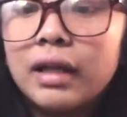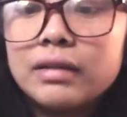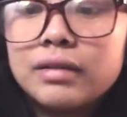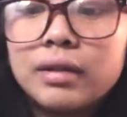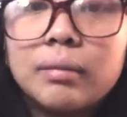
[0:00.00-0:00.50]

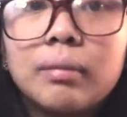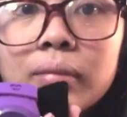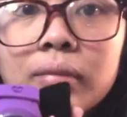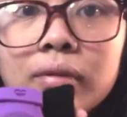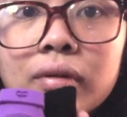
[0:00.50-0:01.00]
lights up.
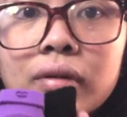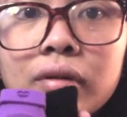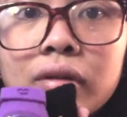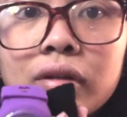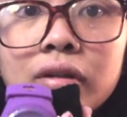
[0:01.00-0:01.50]

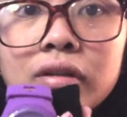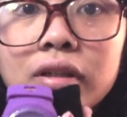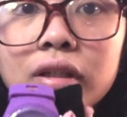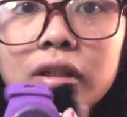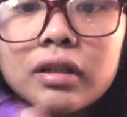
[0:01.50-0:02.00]

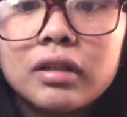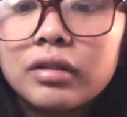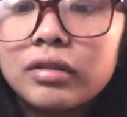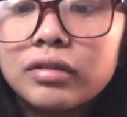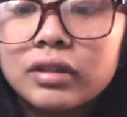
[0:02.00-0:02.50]
See it?
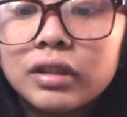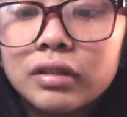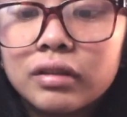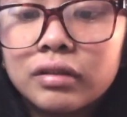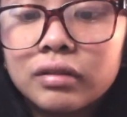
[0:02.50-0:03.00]
You don't see
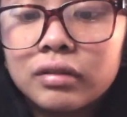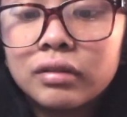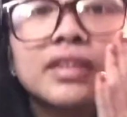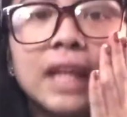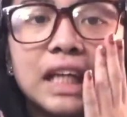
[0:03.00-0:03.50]
it, huh?
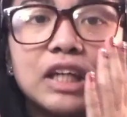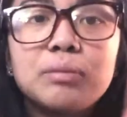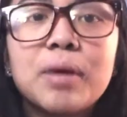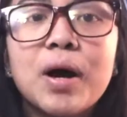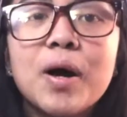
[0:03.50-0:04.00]
Thank
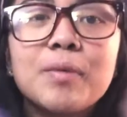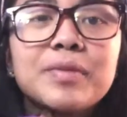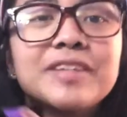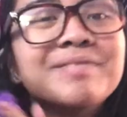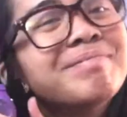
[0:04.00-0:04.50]
you, mom.
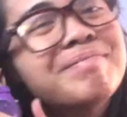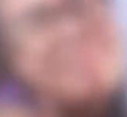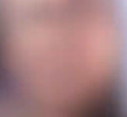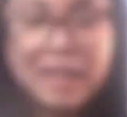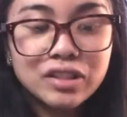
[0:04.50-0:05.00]
Mm-hmm.
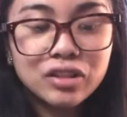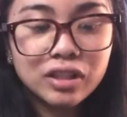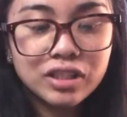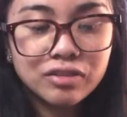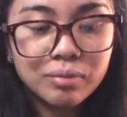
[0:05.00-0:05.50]
Then I
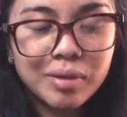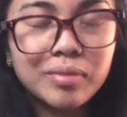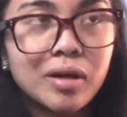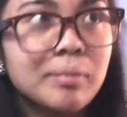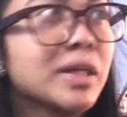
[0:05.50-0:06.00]
took this from my
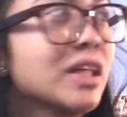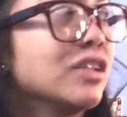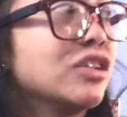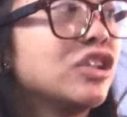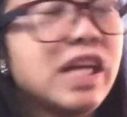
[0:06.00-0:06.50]
mom
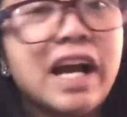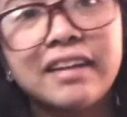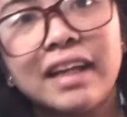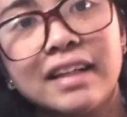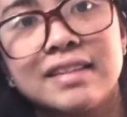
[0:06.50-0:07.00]
because she
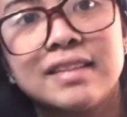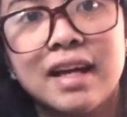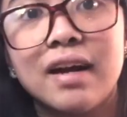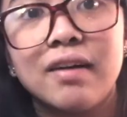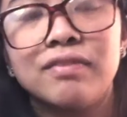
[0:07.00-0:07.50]
had like a
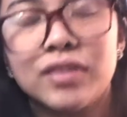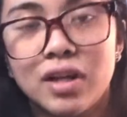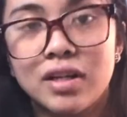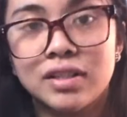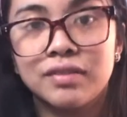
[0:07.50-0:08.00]
set of
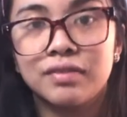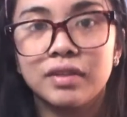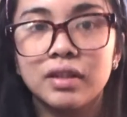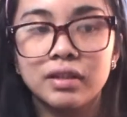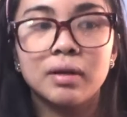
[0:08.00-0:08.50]

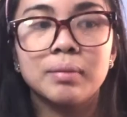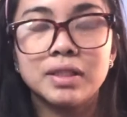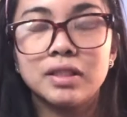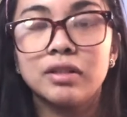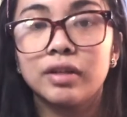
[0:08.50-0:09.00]
Philosophy
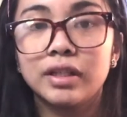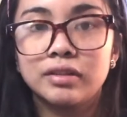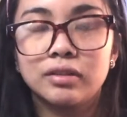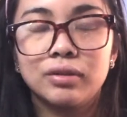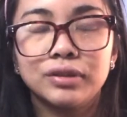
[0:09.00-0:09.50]
Amazing
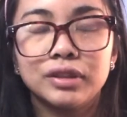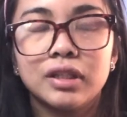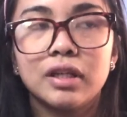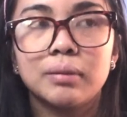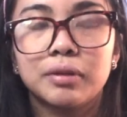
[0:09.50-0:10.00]
Grace
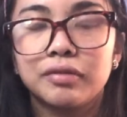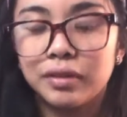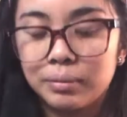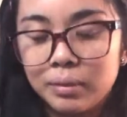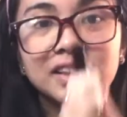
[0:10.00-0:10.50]
lotion and a
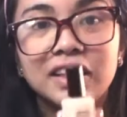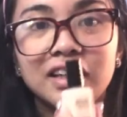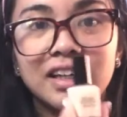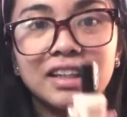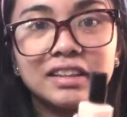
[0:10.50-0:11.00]
perfume. She
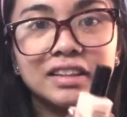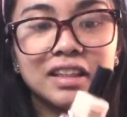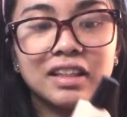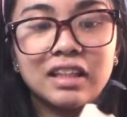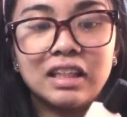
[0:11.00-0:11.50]
got
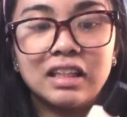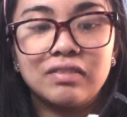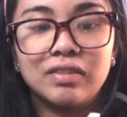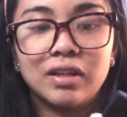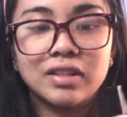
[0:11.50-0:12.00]

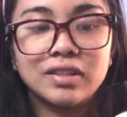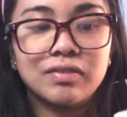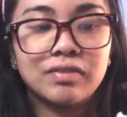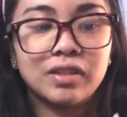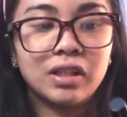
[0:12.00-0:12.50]
the
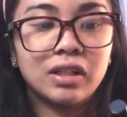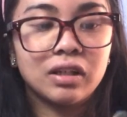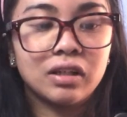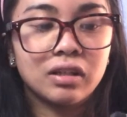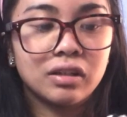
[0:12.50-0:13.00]

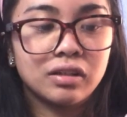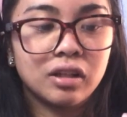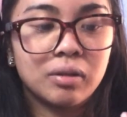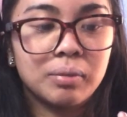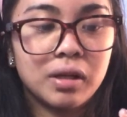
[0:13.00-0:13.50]
Philosophy
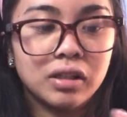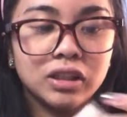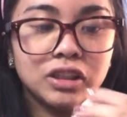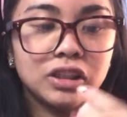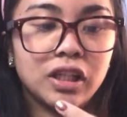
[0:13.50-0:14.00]
nail
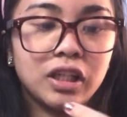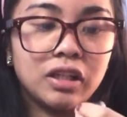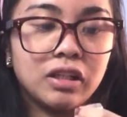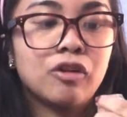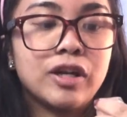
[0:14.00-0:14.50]
polish
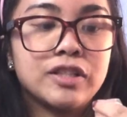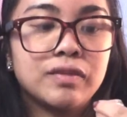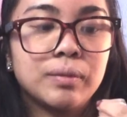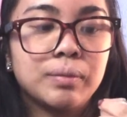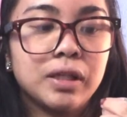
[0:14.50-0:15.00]
in
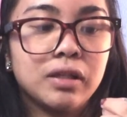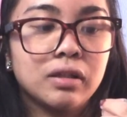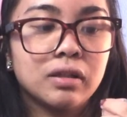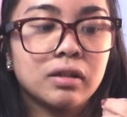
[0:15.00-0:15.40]
Graceful Pink.